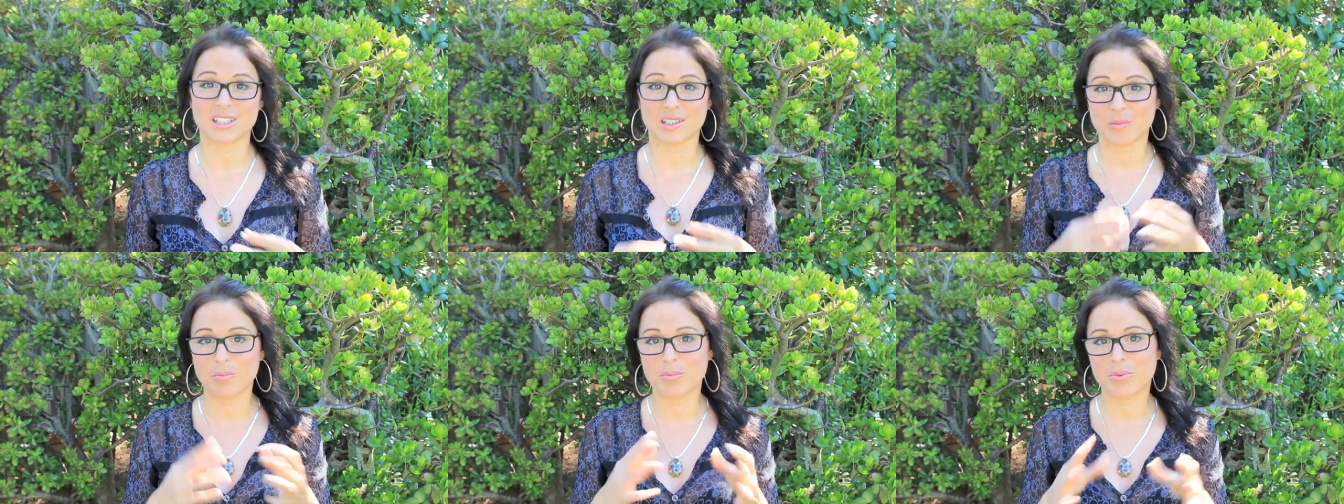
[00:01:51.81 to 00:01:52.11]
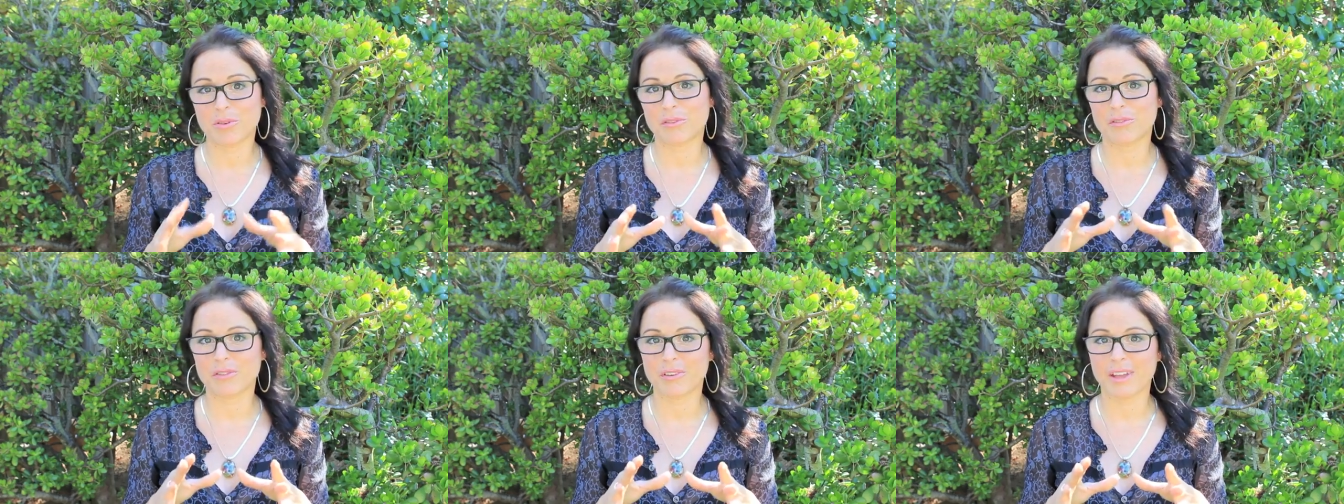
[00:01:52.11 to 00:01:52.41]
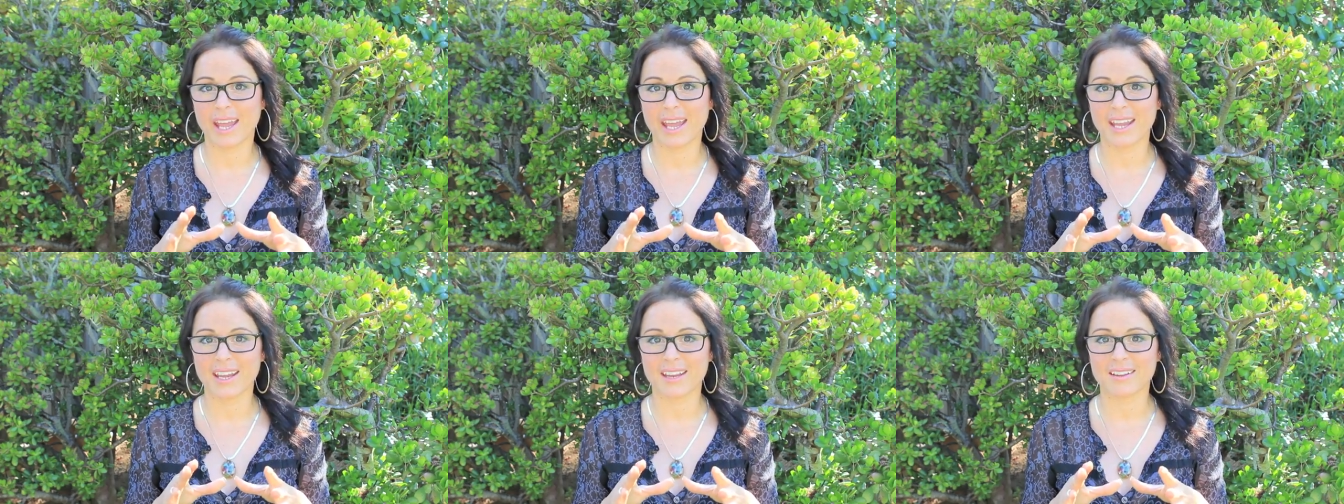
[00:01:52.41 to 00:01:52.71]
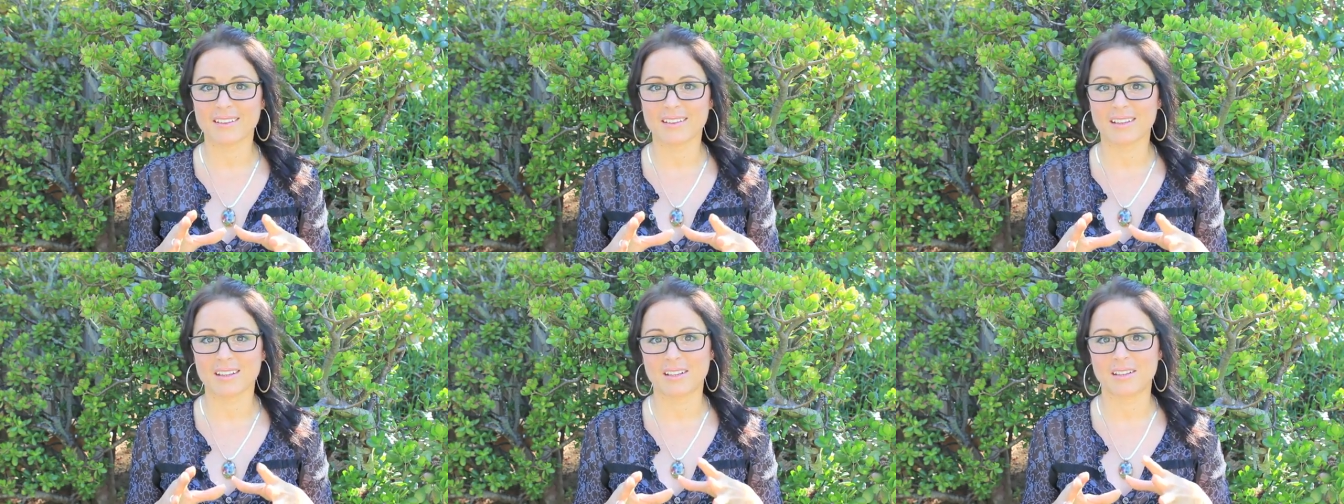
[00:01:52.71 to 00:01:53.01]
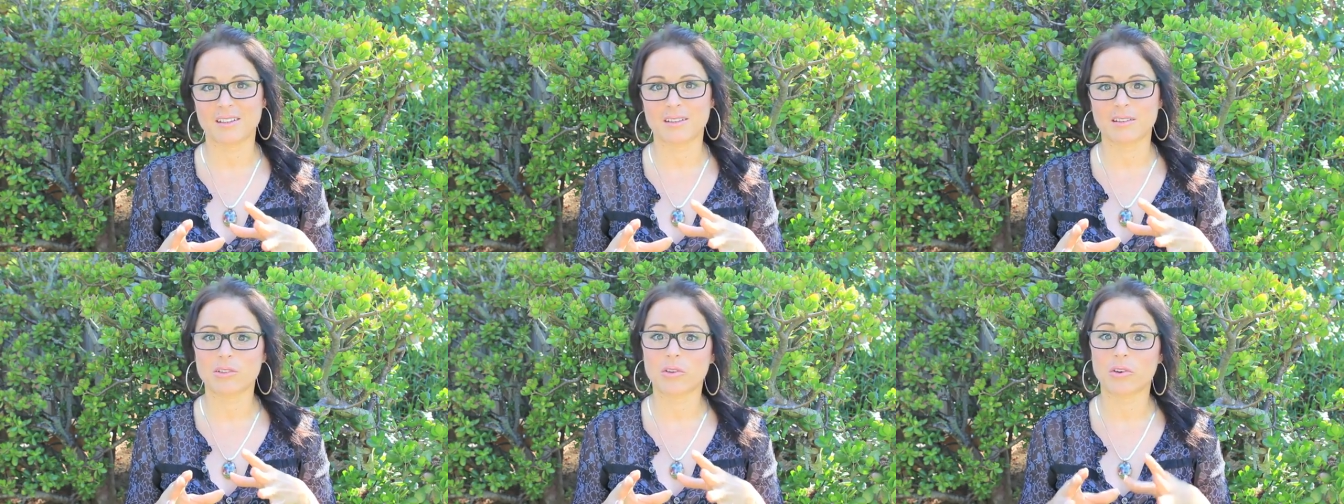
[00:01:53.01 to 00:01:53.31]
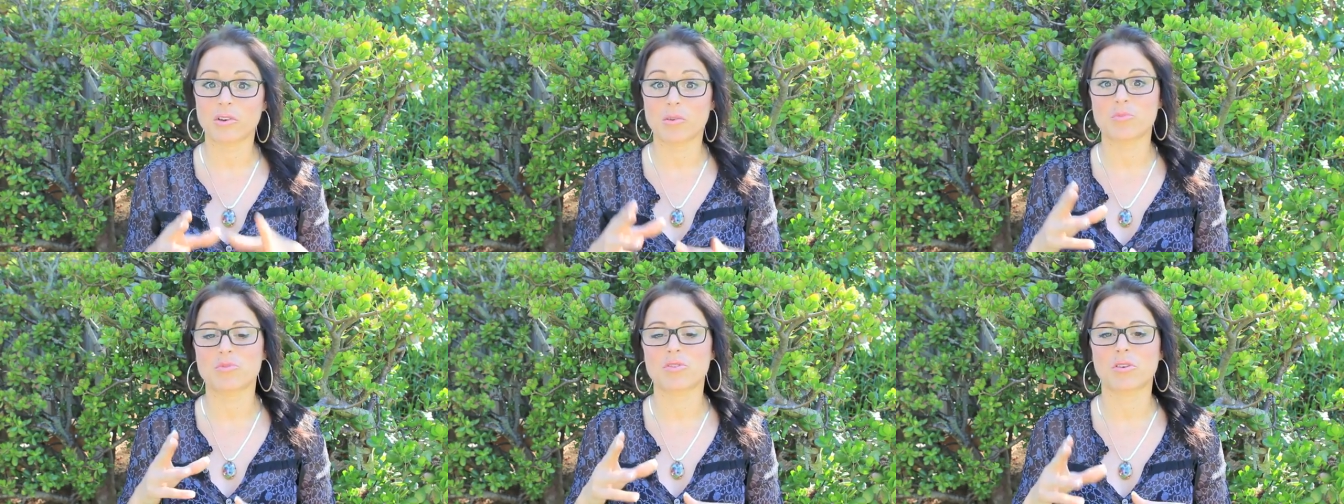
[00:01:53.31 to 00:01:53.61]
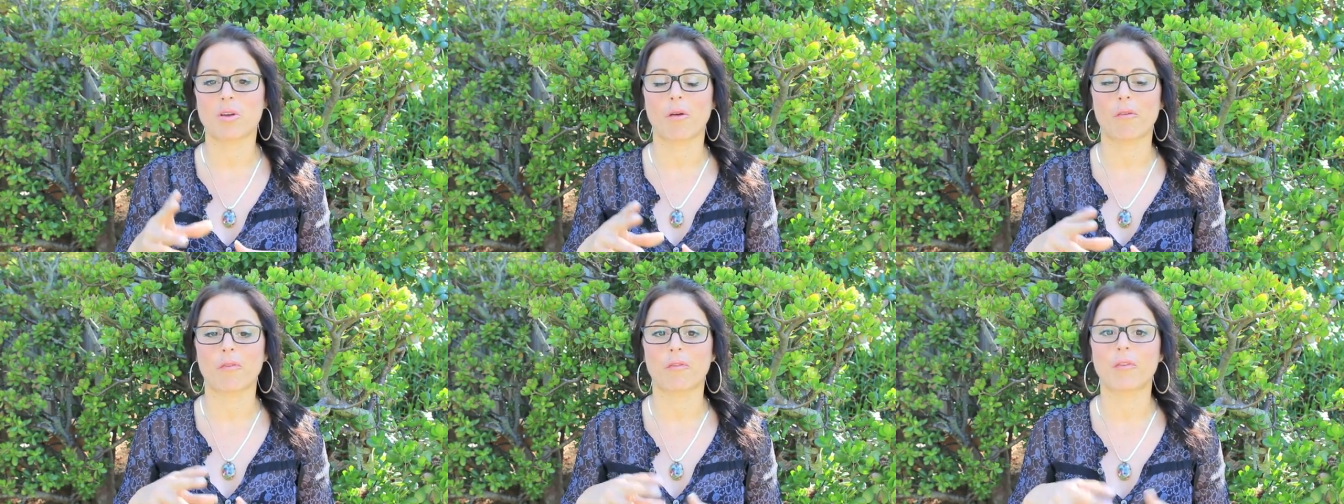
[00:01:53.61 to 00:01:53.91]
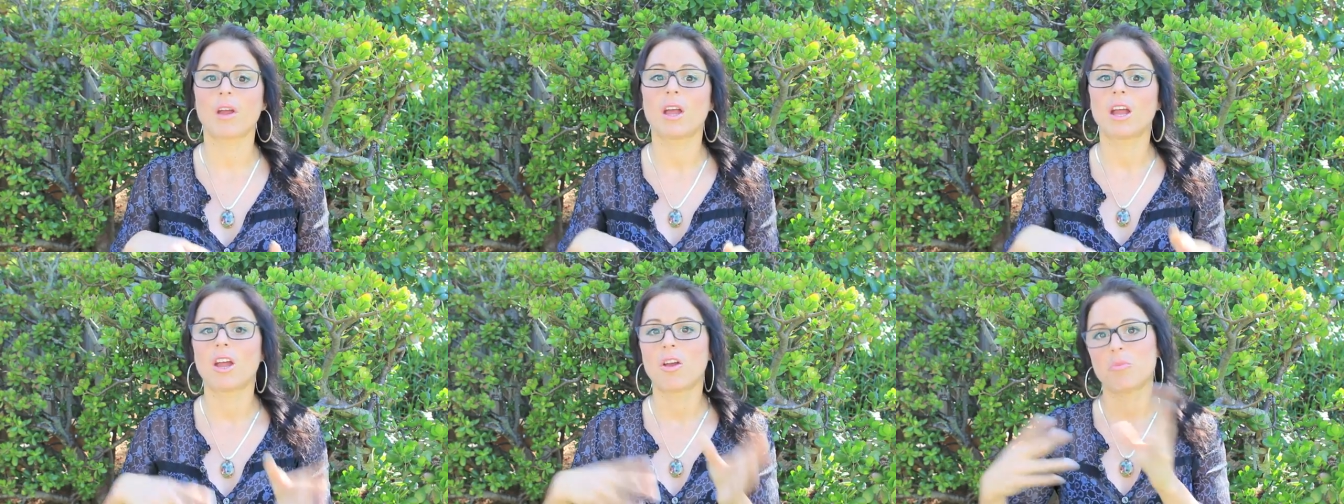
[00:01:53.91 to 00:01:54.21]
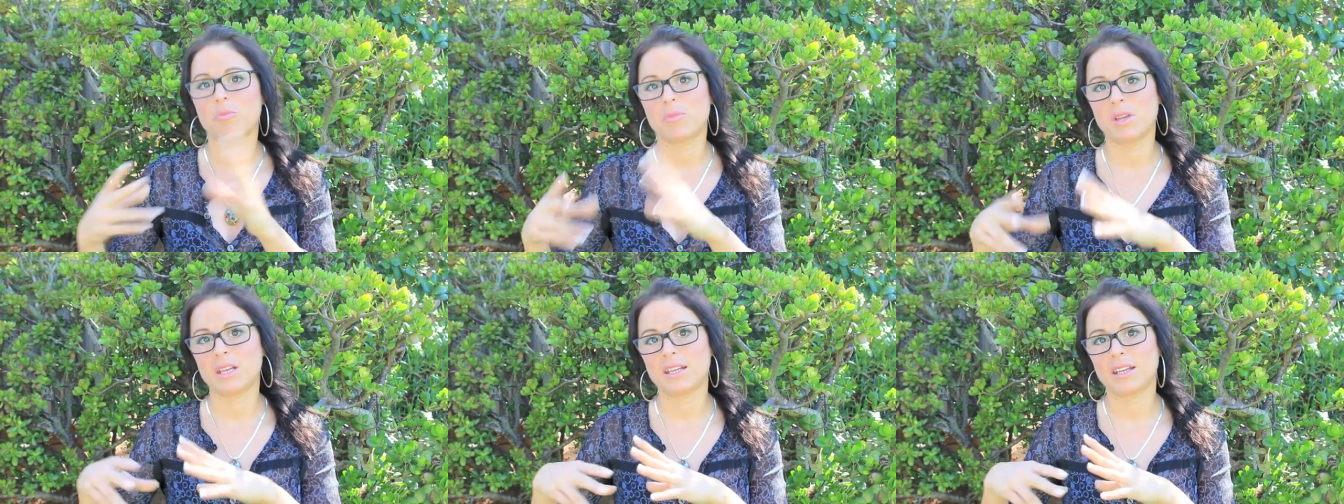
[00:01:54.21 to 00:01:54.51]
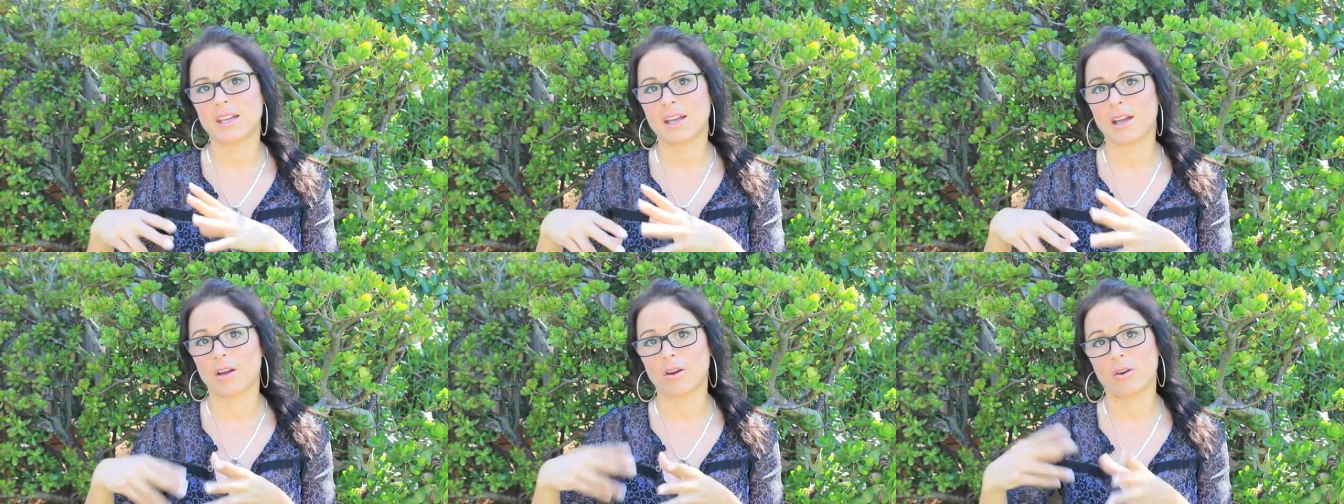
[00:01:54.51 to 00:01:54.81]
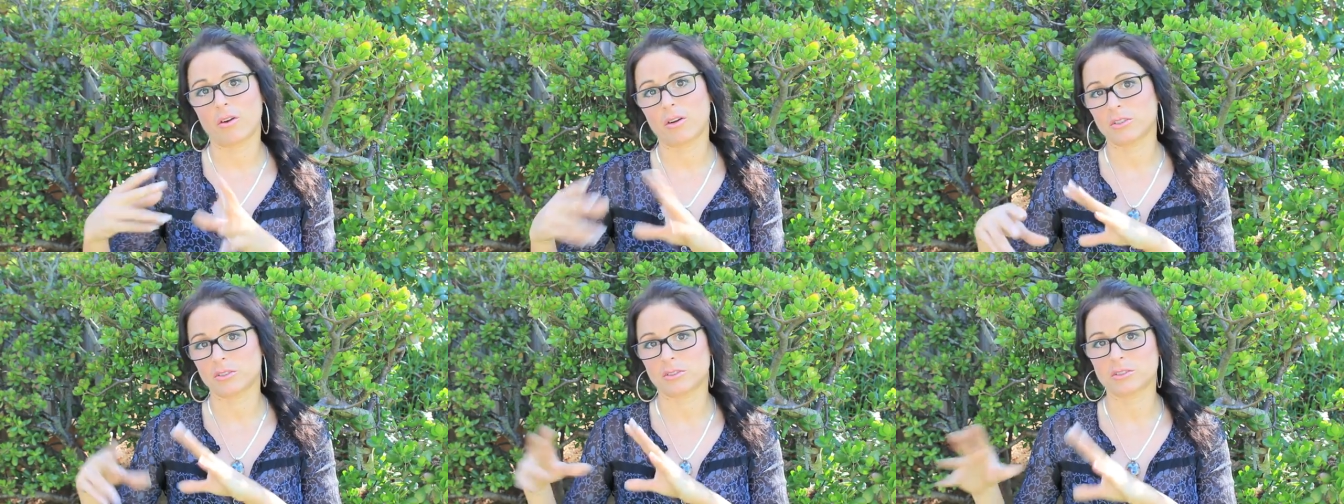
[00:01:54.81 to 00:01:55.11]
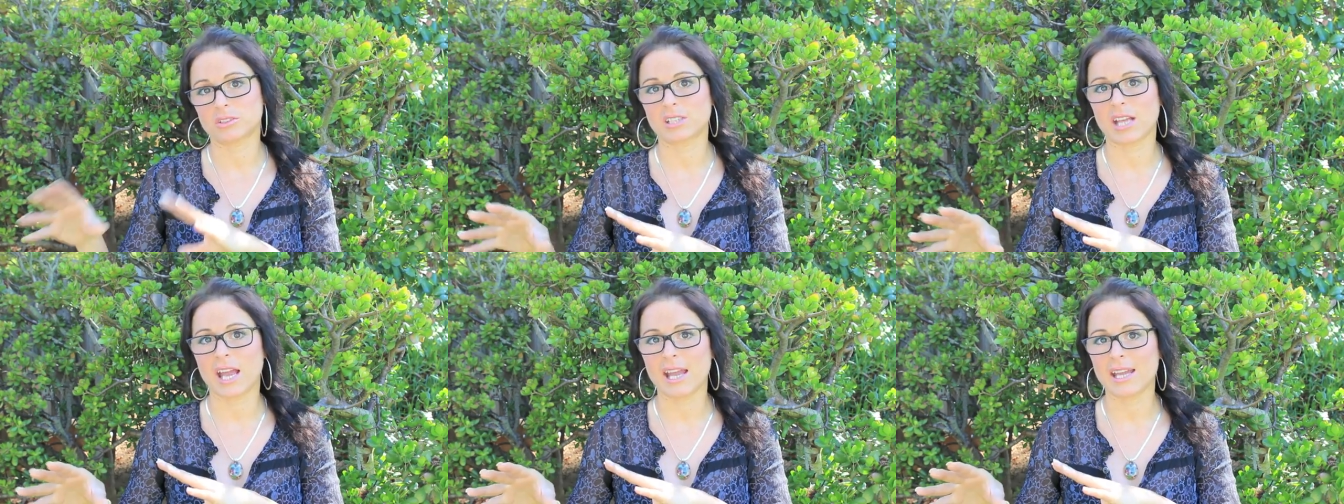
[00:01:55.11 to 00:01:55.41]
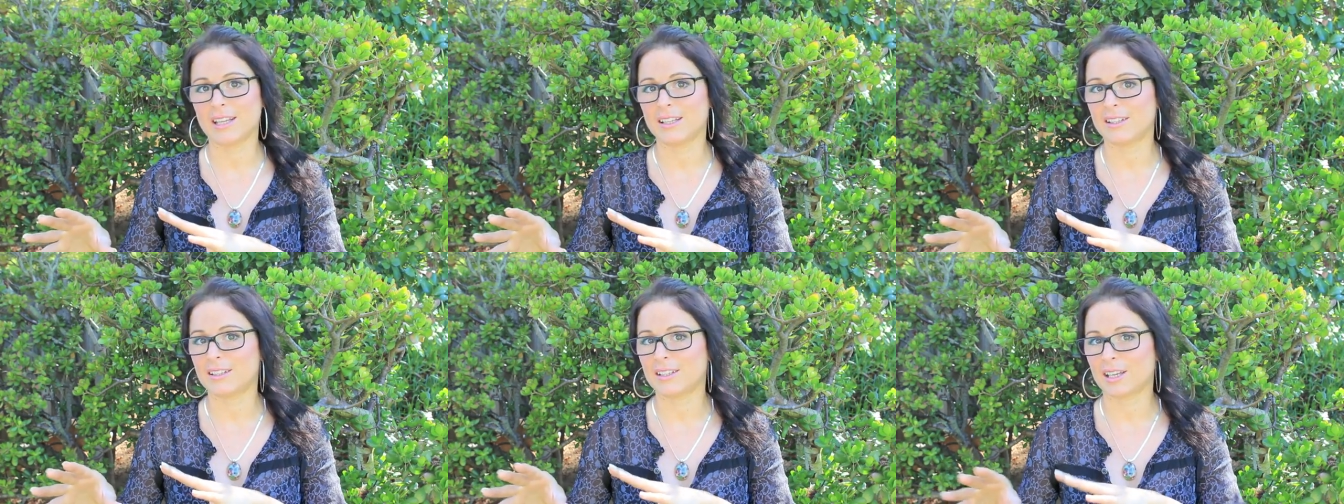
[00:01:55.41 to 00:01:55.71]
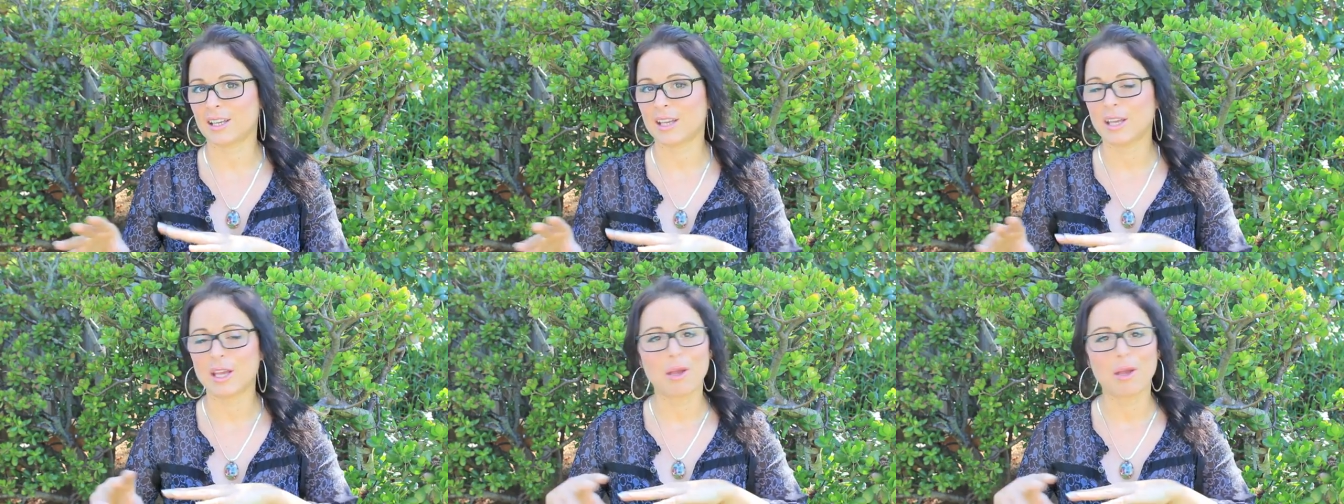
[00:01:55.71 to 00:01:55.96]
imperfect in terms of media or society,